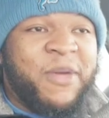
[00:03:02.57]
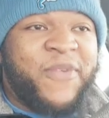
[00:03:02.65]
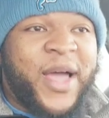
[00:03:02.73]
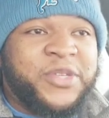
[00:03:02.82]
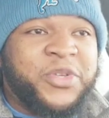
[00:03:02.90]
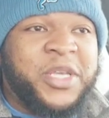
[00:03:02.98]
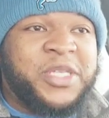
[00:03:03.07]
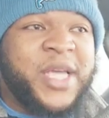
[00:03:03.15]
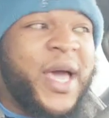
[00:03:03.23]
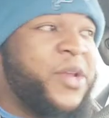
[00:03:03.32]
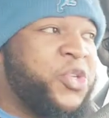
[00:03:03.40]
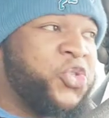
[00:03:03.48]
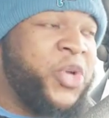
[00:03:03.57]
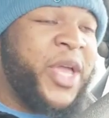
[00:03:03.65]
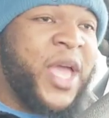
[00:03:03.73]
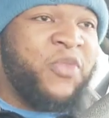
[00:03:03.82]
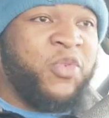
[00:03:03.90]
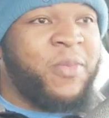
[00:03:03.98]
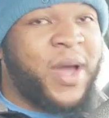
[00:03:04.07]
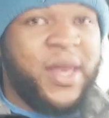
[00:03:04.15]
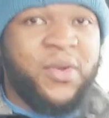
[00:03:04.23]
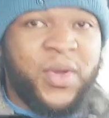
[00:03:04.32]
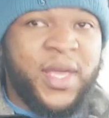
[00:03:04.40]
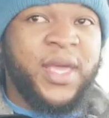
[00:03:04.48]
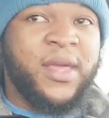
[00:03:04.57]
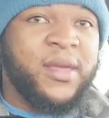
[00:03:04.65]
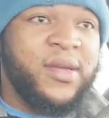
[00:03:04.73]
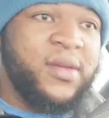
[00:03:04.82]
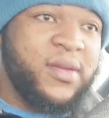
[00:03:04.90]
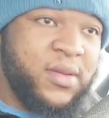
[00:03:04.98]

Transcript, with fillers: big fights on his side of the street, everybody win.